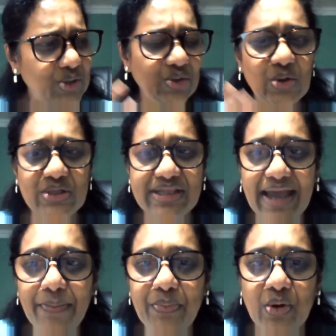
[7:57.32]
to go to
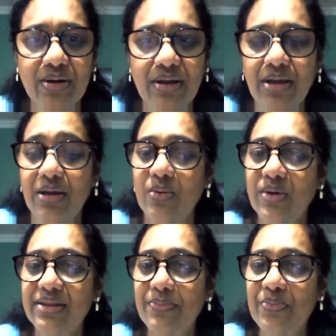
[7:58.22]
the airport
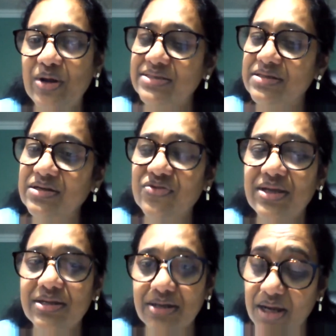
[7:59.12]
with the president of
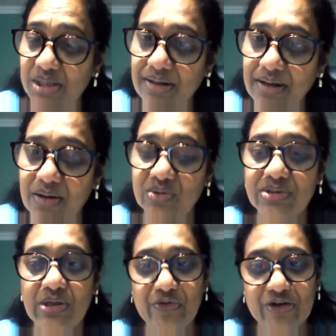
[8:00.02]
the International
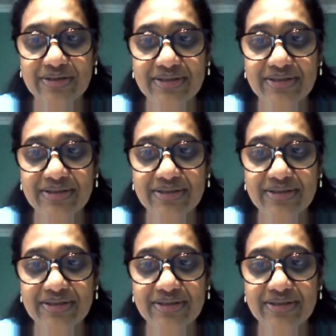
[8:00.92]
Council of